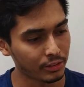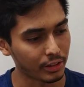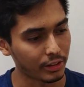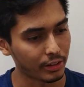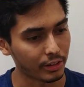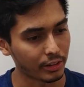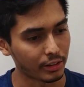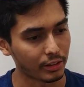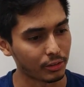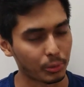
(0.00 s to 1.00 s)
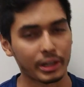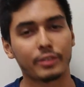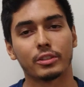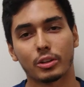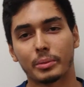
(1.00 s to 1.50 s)
then we're gonna
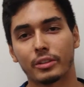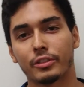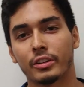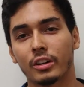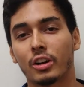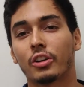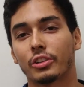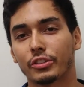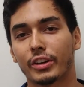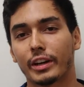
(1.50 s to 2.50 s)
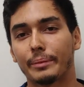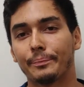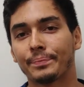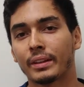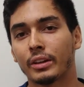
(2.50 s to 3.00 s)
have a little bit of a harder
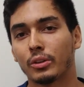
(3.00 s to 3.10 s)
time